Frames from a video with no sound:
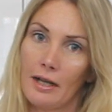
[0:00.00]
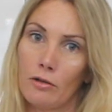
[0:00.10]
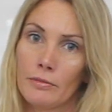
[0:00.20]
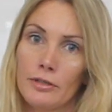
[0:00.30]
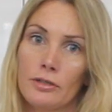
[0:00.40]

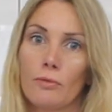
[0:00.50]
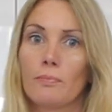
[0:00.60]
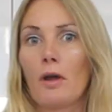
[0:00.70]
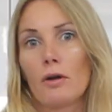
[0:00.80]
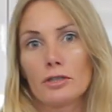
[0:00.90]
almonds or
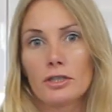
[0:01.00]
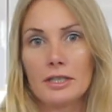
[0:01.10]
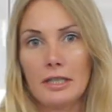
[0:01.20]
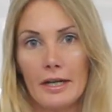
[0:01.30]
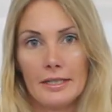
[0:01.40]
blanched
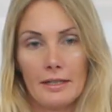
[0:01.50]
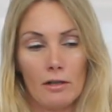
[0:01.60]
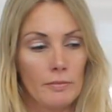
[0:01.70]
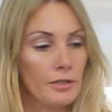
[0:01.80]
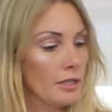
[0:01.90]
sliced
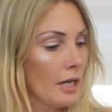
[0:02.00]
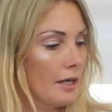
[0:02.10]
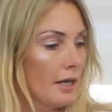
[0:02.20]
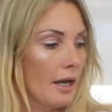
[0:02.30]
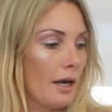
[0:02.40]
almonds.
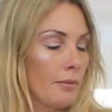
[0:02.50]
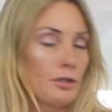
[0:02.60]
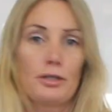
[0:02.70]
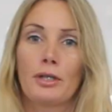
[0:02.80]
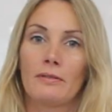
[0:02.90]
I
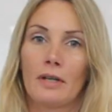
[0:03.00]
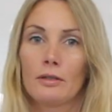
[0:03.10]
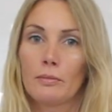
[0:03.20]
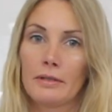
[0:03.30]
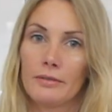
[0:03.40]
wanted to give it a
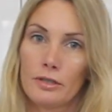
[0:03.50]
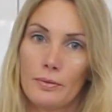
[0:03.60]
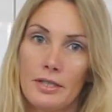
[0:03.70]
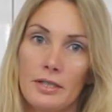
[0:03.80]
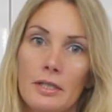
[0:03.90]
little bit of a
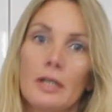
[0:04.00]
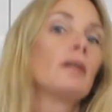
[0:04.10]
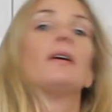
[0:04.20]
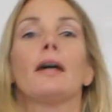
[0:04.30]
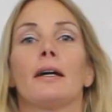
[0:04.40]
twist.
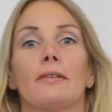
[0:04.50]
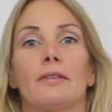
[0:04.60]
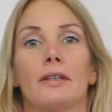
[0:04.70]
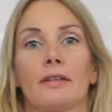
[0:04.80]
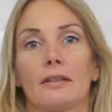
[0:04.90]
I
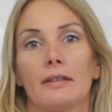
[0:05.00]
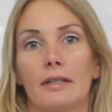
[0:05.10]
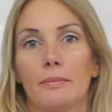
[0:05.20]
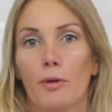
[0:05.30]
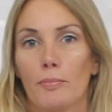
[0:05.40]
think that
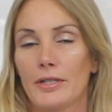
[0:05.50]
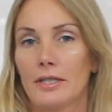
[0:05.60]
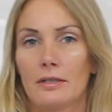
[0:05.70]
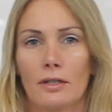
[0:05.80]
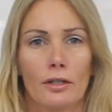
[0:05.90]
the poppy
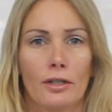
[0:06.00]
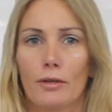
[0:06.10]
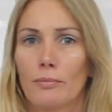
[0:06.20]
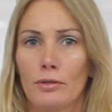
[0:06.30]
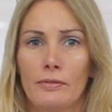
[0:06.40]
seeds are going to
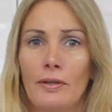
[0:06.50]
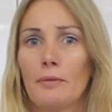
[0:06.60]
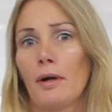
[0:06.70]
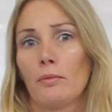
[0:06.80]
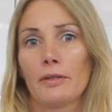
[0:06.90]
go beautifully
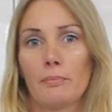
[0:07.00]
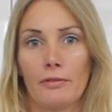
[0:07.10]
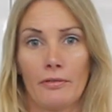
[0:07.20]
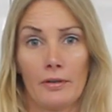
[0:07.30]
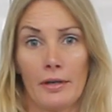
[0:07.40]
well with the
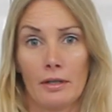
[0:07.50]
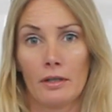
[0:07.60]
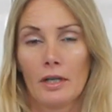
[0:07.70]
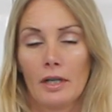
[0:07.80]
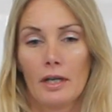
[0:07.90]
Bavarian
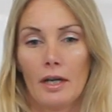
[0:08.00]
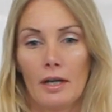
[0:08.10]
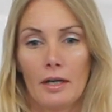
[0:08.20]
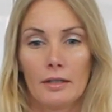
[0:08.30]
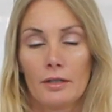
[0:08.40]

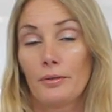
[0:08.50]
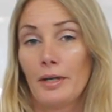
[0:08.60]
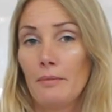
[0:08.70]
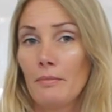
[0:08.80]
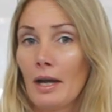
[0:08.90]

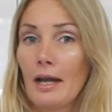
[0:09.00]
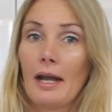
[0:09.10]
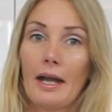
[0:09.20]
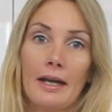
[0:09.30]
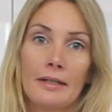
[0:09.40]
cream
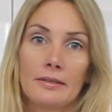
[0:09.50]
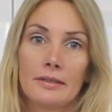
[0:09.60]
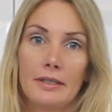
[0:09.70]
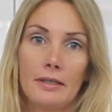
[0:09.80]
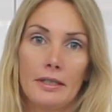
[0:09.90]
and
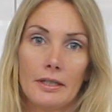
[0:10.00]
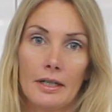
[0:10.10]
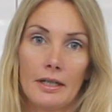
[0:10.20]
the